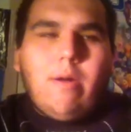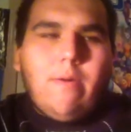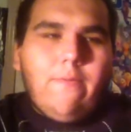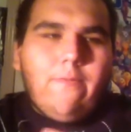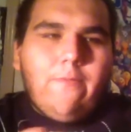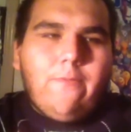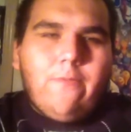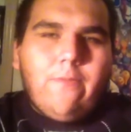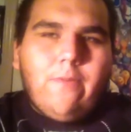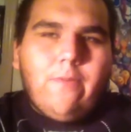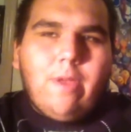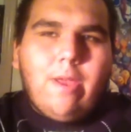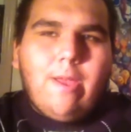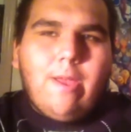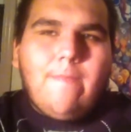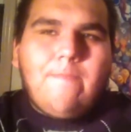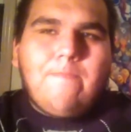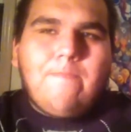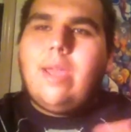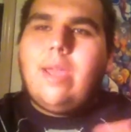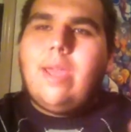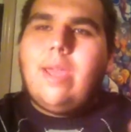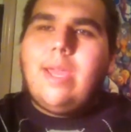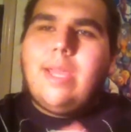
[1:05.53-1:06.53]

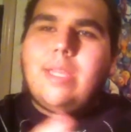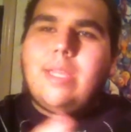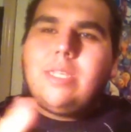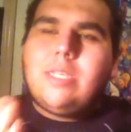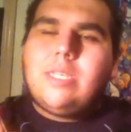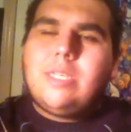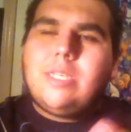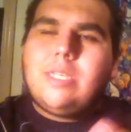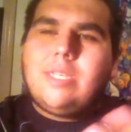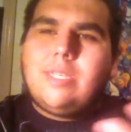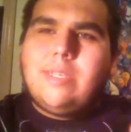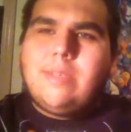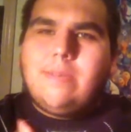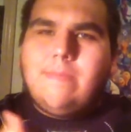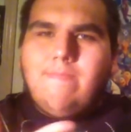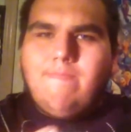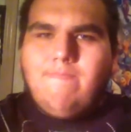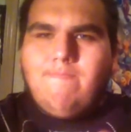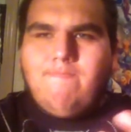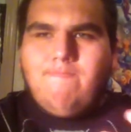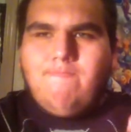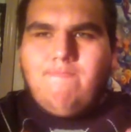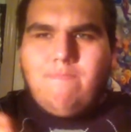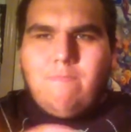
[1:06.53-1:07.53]
Homefront, it's
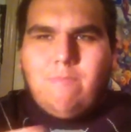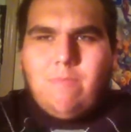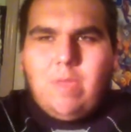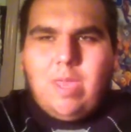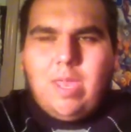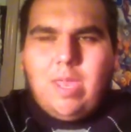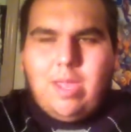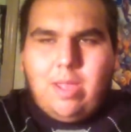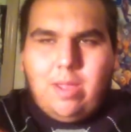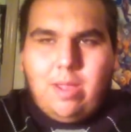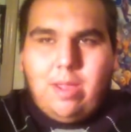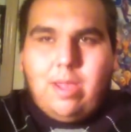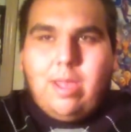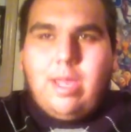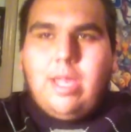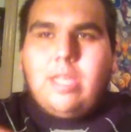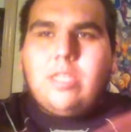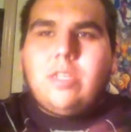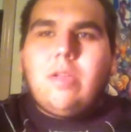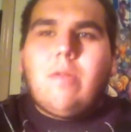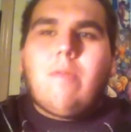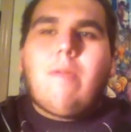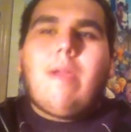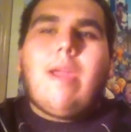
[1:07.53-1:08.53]
eh
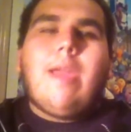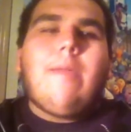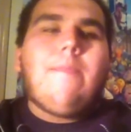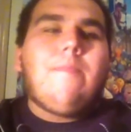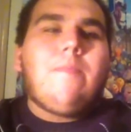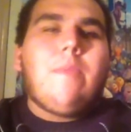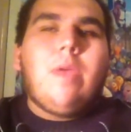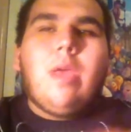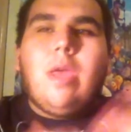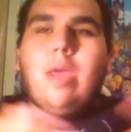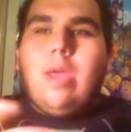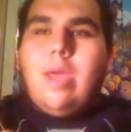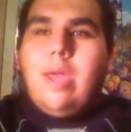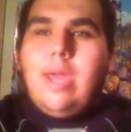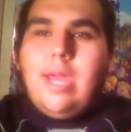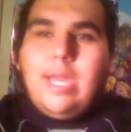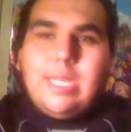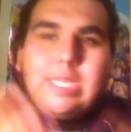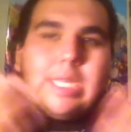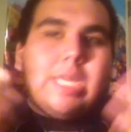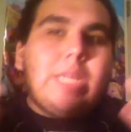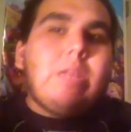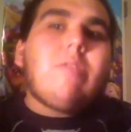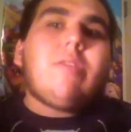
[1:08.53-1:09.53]
it's alright.
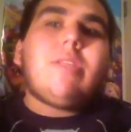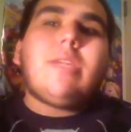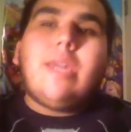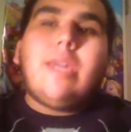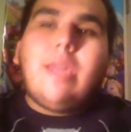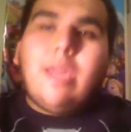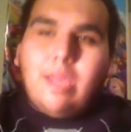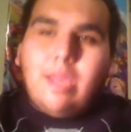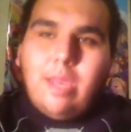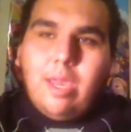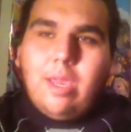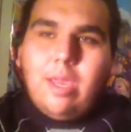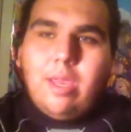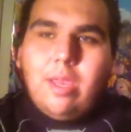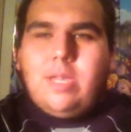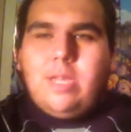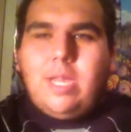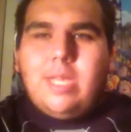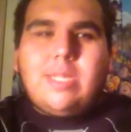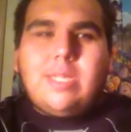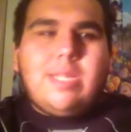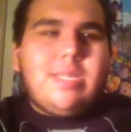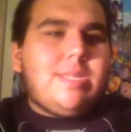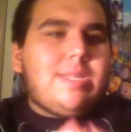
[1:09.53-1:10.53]
It's entertaining.
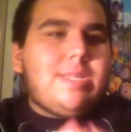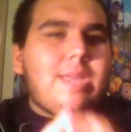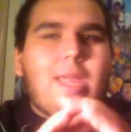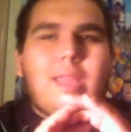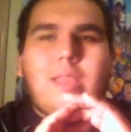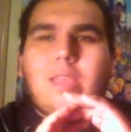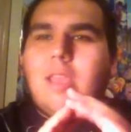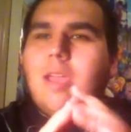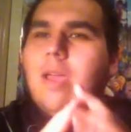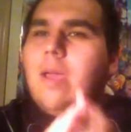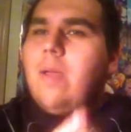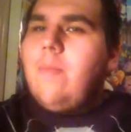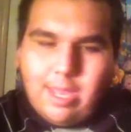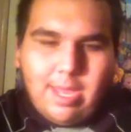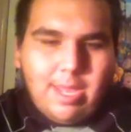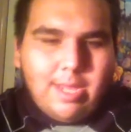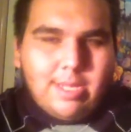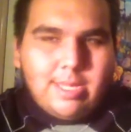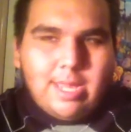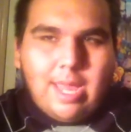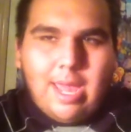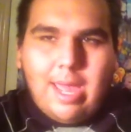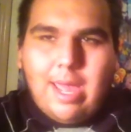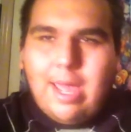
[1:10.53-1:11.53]
Jason Statham
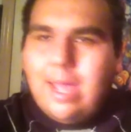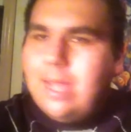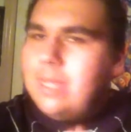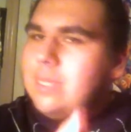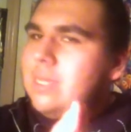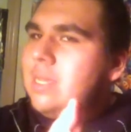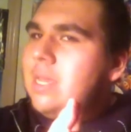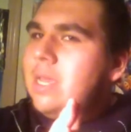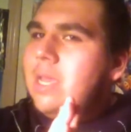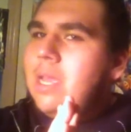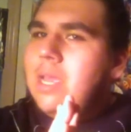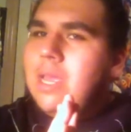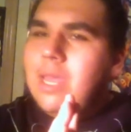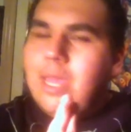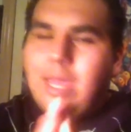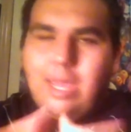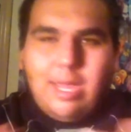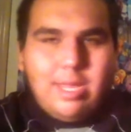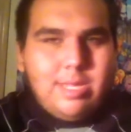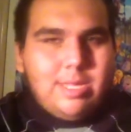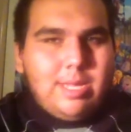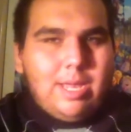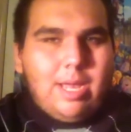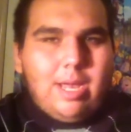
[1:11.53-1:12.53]
kicks ass.
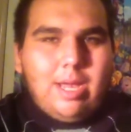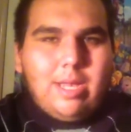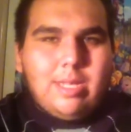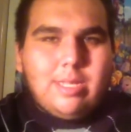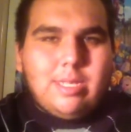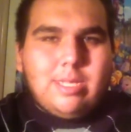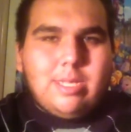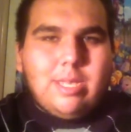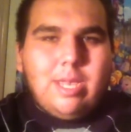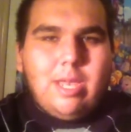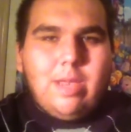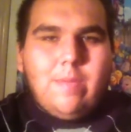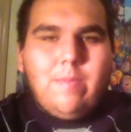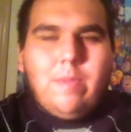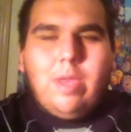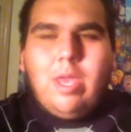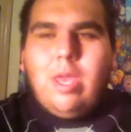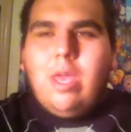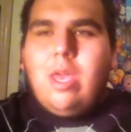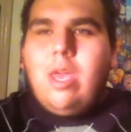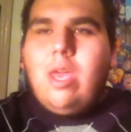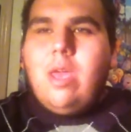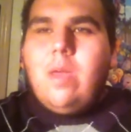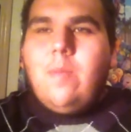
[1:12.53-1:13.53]
He is awesome.
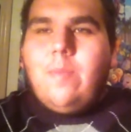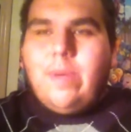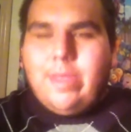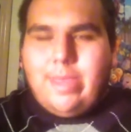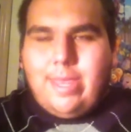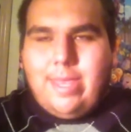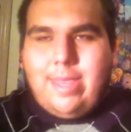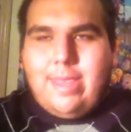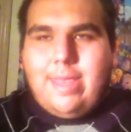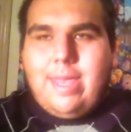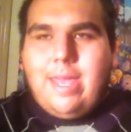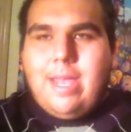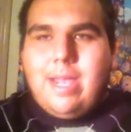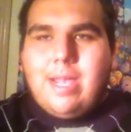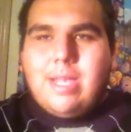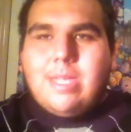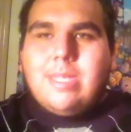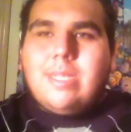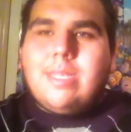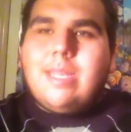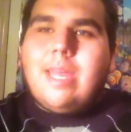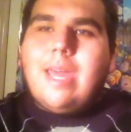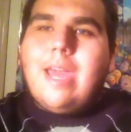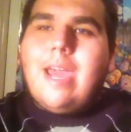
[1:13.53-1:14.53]
But the thing
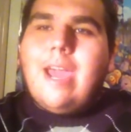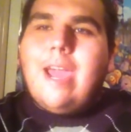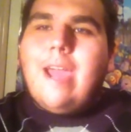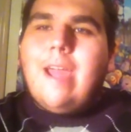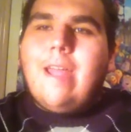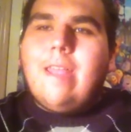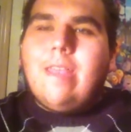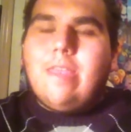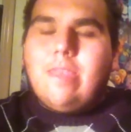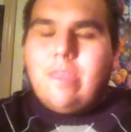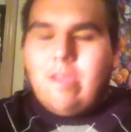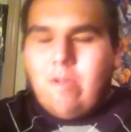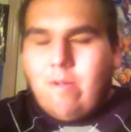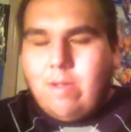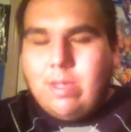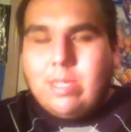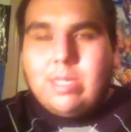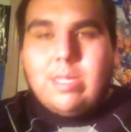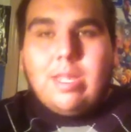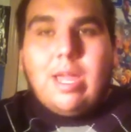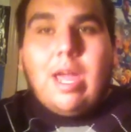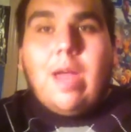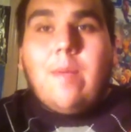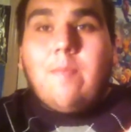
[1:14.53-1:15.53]
is that there
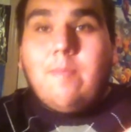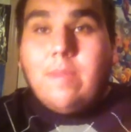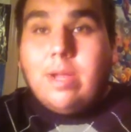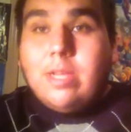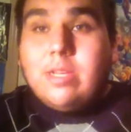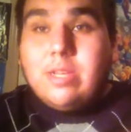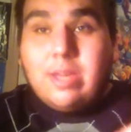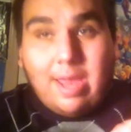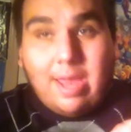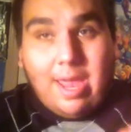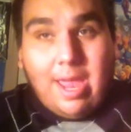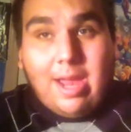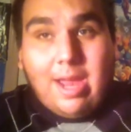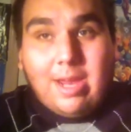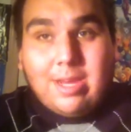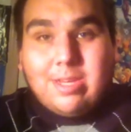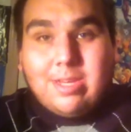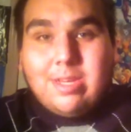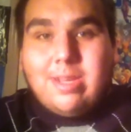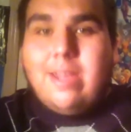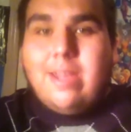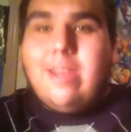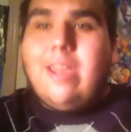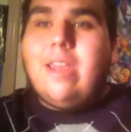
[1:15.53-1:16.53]
is not much
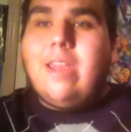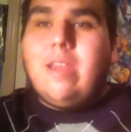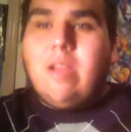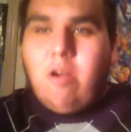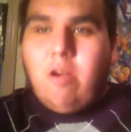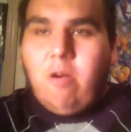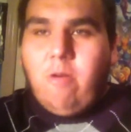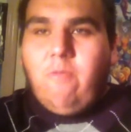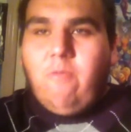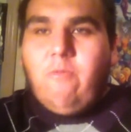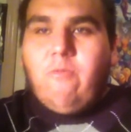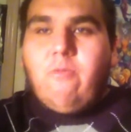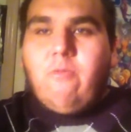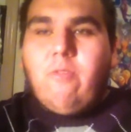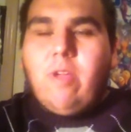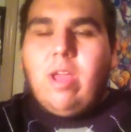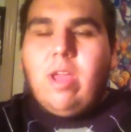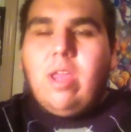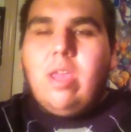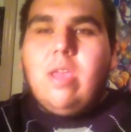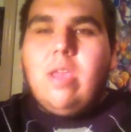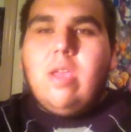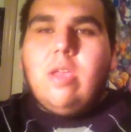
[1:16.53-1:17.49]
action in Homefront.